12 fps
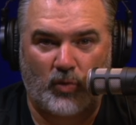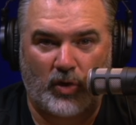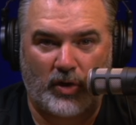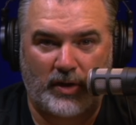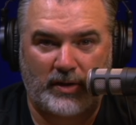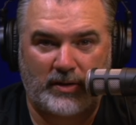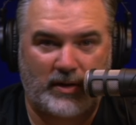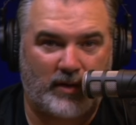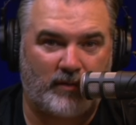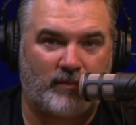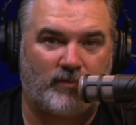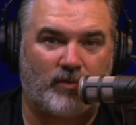worry
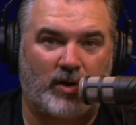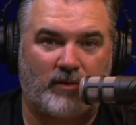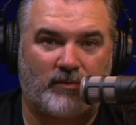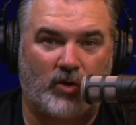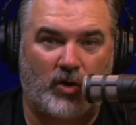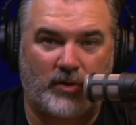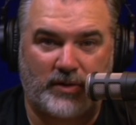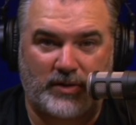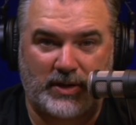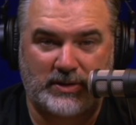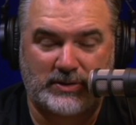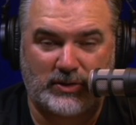of all the
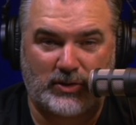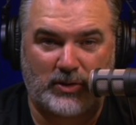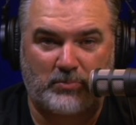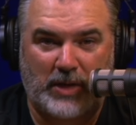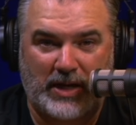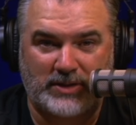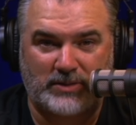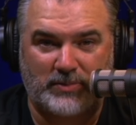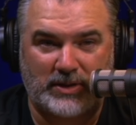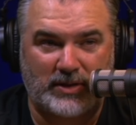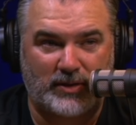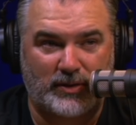things that could possibly
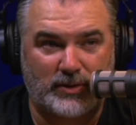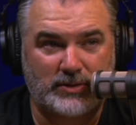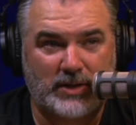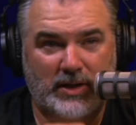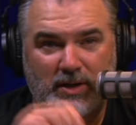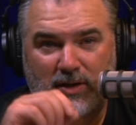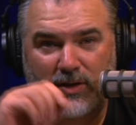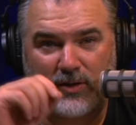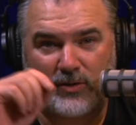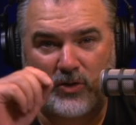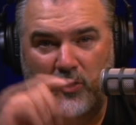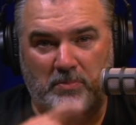kill us? You know,
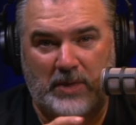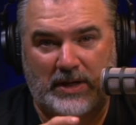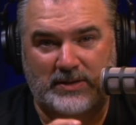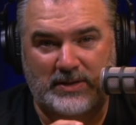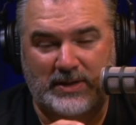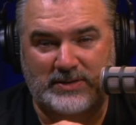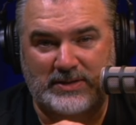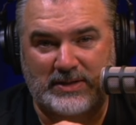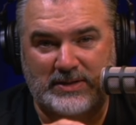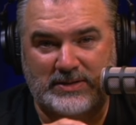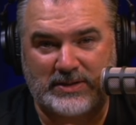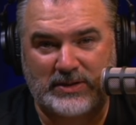going back to that
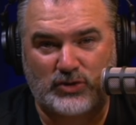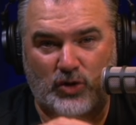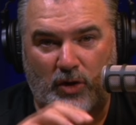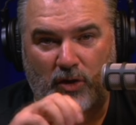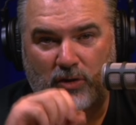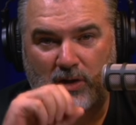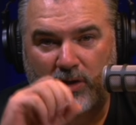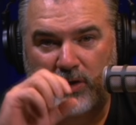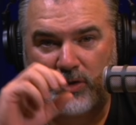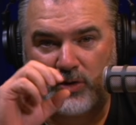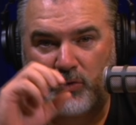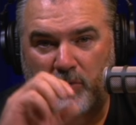CDC chart,
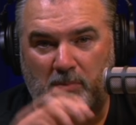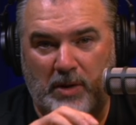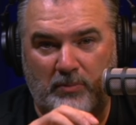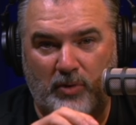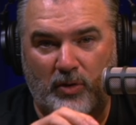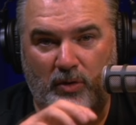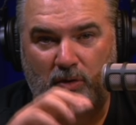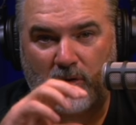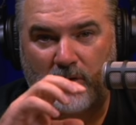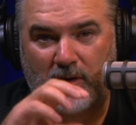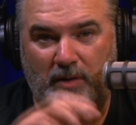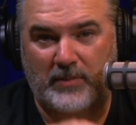you remember,
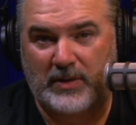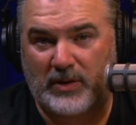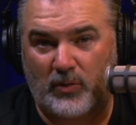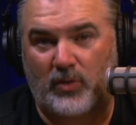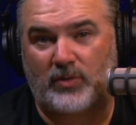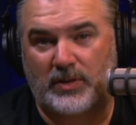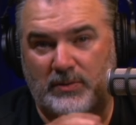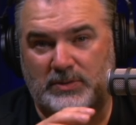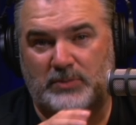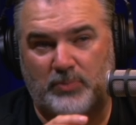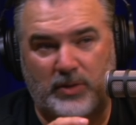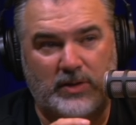I mean, there was a
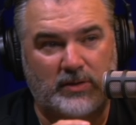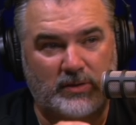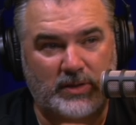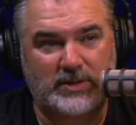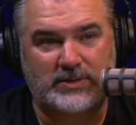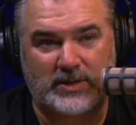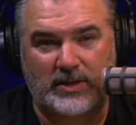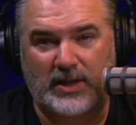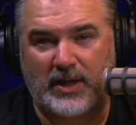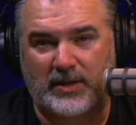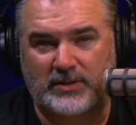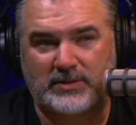pretty good list of
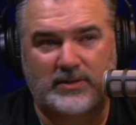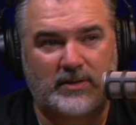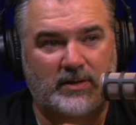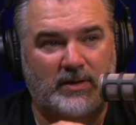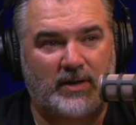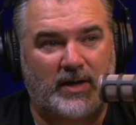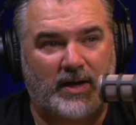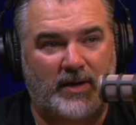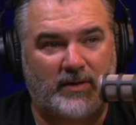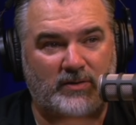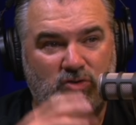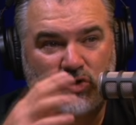things
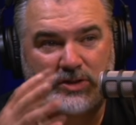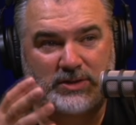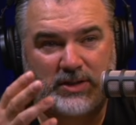just